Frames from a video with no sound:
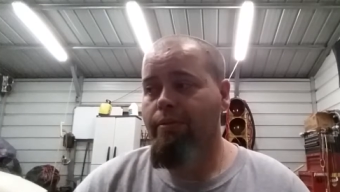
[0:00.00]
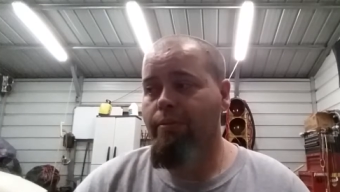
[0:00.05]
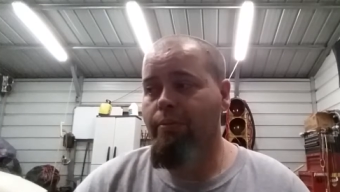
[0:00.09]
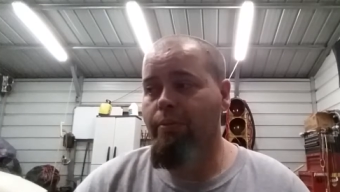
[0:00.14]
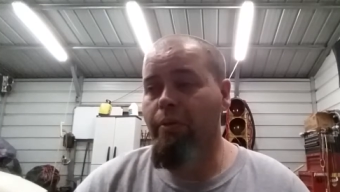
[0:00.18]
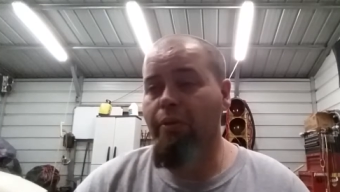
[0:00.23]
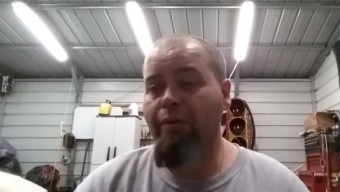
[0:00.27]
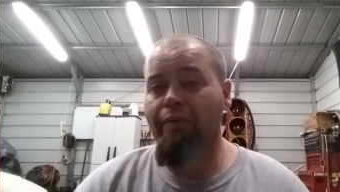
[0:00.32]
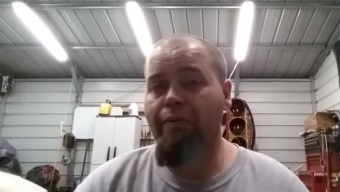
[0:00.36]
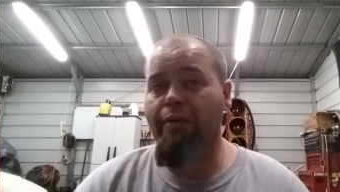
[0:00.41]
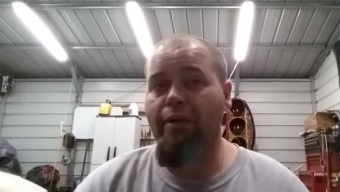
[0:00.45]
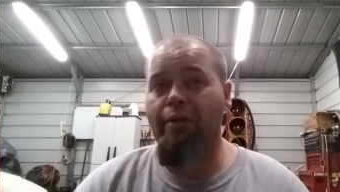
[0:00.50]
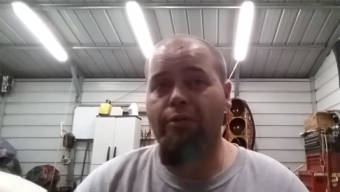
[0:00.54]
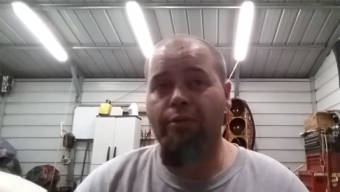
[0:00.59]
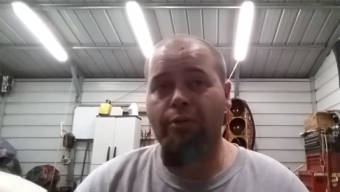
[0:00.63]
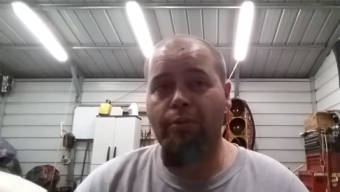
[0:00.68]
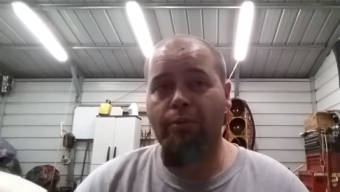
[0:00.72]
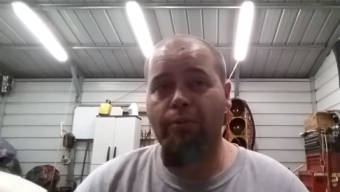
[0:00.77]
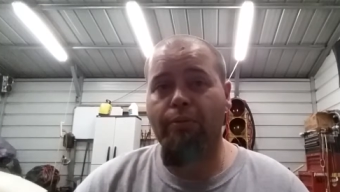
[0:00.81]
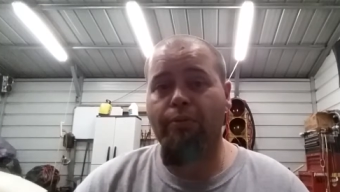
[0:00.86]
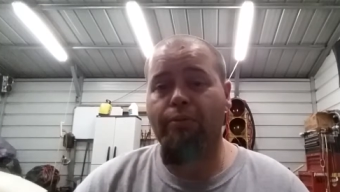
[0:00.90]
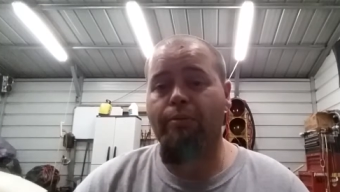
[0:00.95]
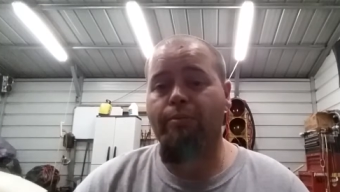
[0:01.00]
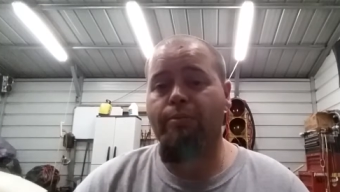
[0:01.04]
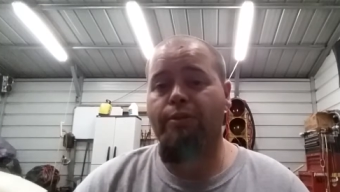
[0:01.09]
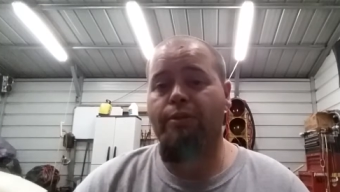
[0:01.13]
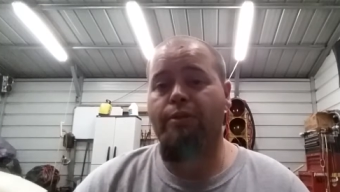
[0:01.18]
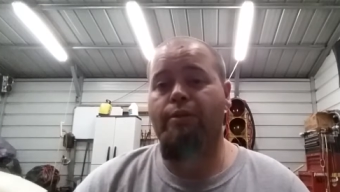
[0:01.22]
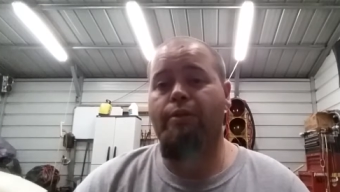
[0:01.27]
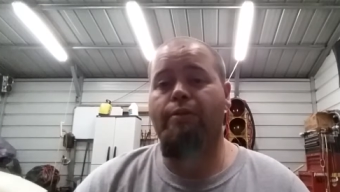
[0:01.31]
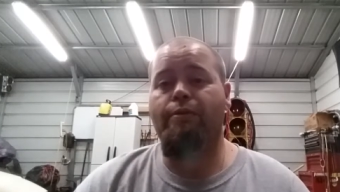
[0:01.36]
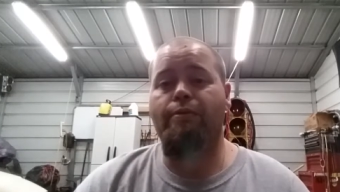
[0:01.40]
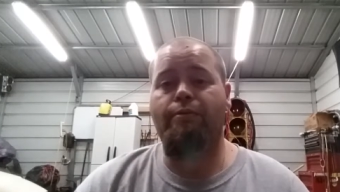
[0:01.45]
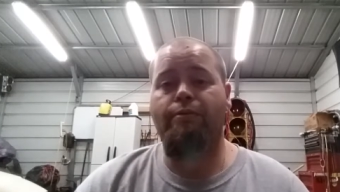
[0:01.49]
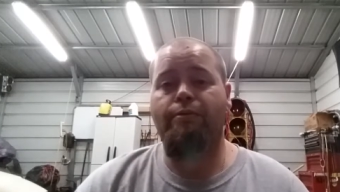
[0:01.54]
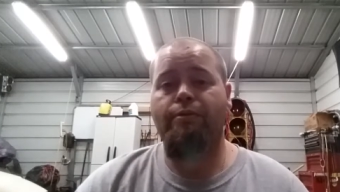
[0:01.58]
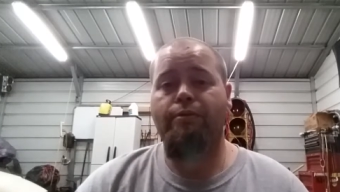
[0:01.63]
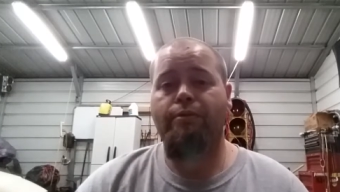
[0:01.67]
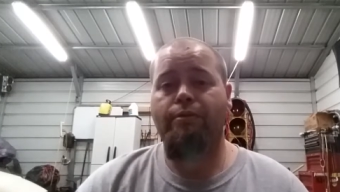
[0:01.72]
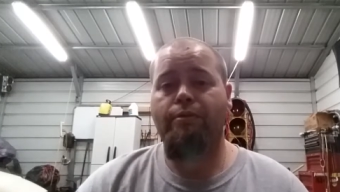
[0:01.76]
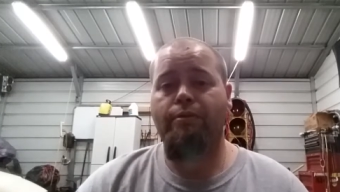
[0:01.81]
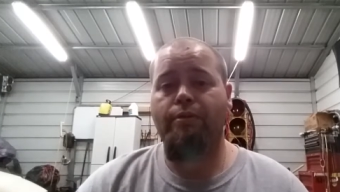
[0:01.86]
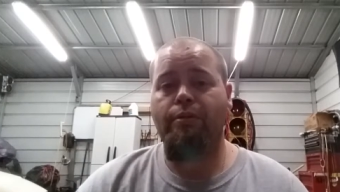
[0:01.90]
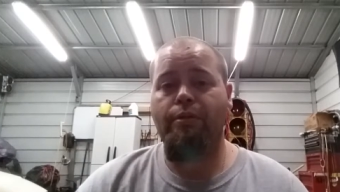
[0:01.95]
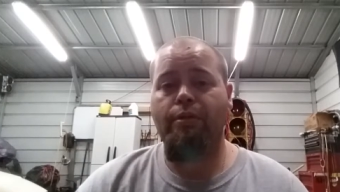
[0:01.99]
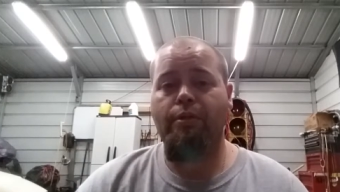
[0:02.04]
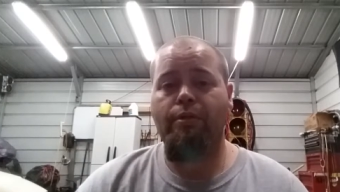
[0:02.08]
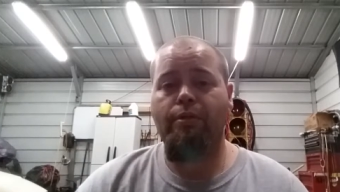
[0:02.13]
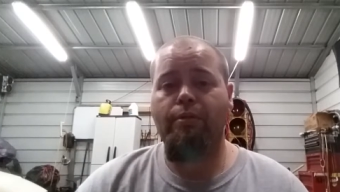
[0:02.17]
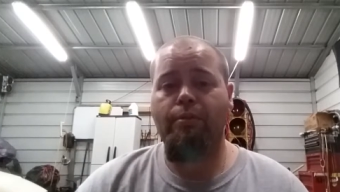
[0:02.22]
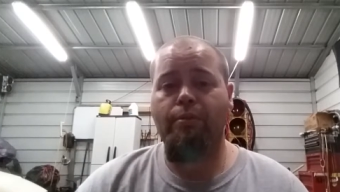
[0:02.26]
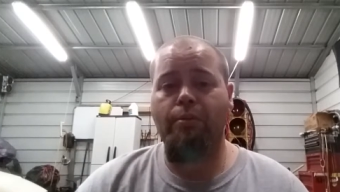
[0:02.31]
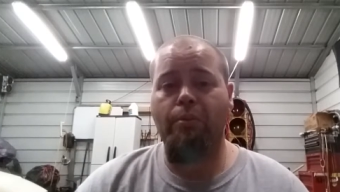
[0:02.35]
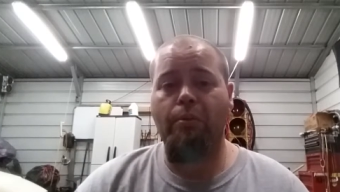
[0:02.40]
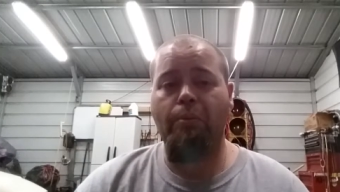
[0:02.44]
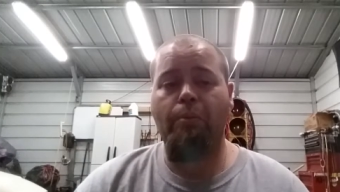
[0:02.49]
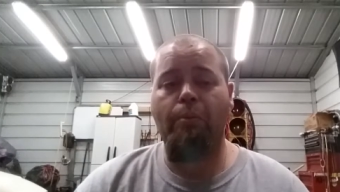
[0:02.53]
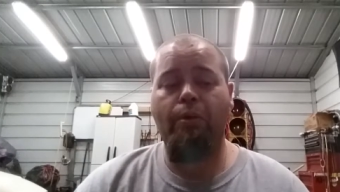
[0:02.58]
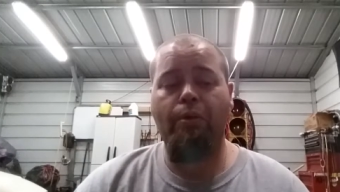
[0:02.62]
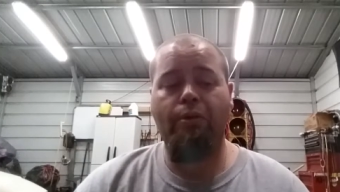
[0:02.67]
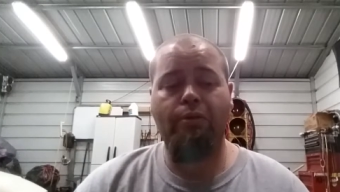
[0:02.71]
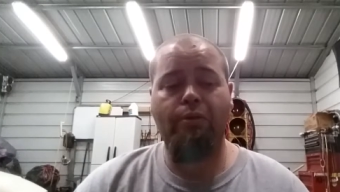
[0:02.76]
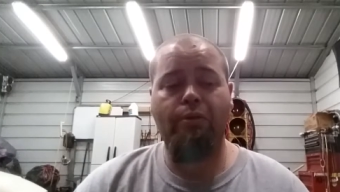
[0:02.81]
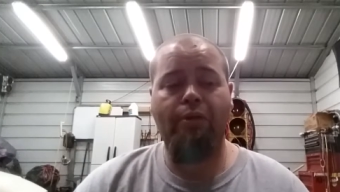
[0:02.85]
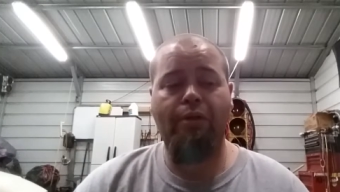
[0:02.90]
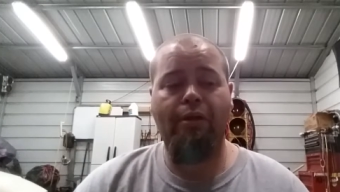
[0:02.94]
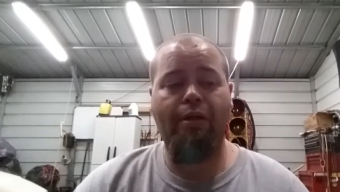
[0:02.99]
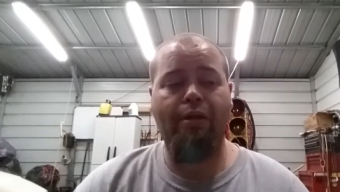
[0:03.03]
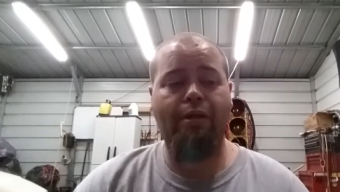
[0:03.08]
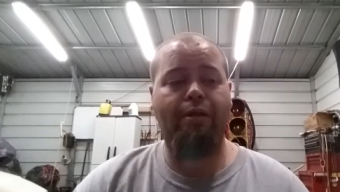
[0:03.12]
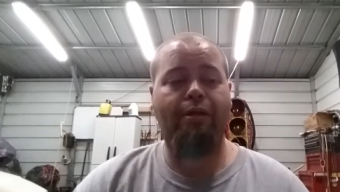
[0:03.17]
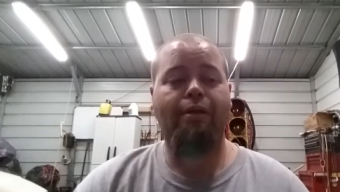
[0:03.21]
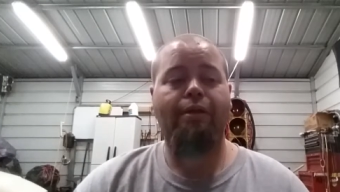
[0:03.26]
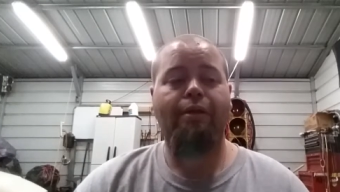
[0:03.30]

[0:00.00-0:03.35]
What do they do with themselves? You know, what, what do they?